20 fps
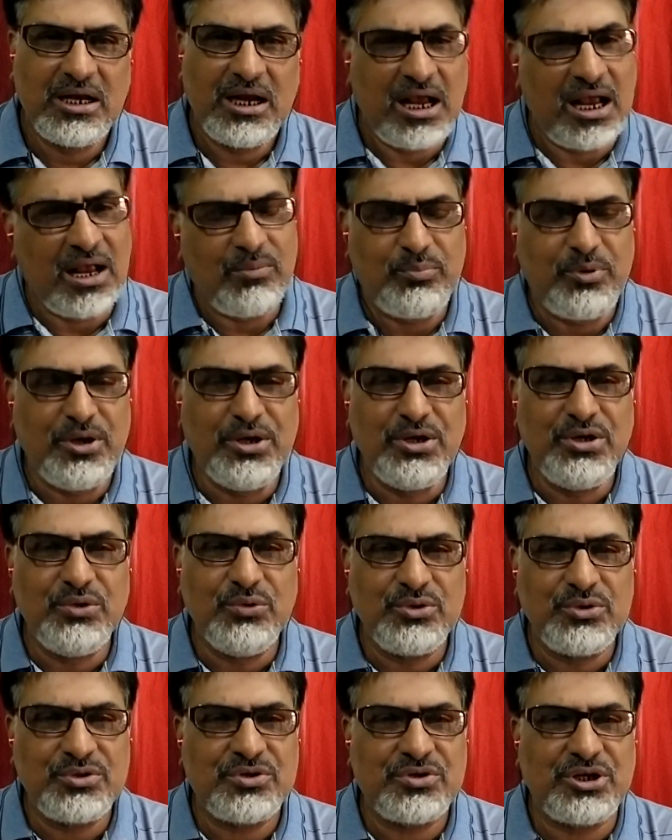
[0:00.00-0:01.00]
have been
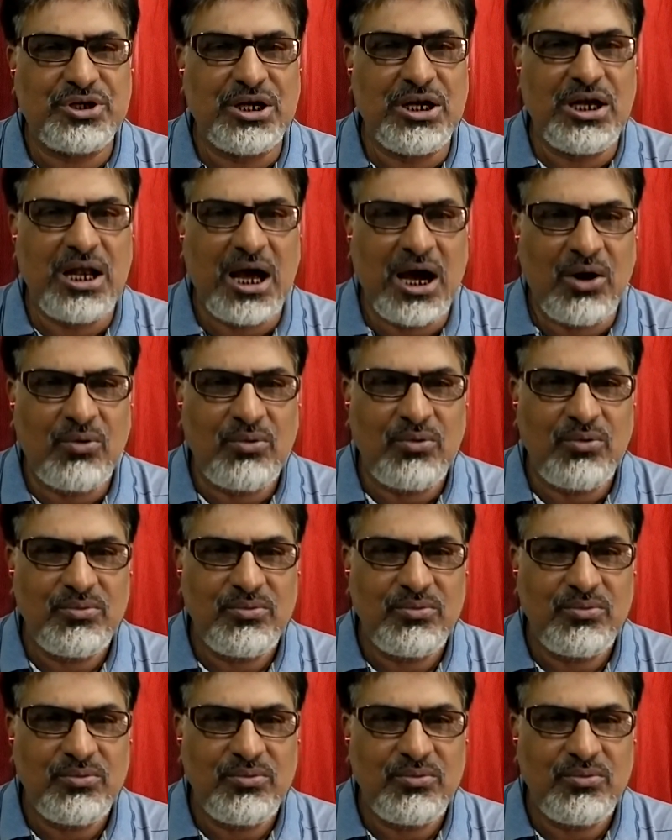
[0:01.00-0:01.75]
used till now.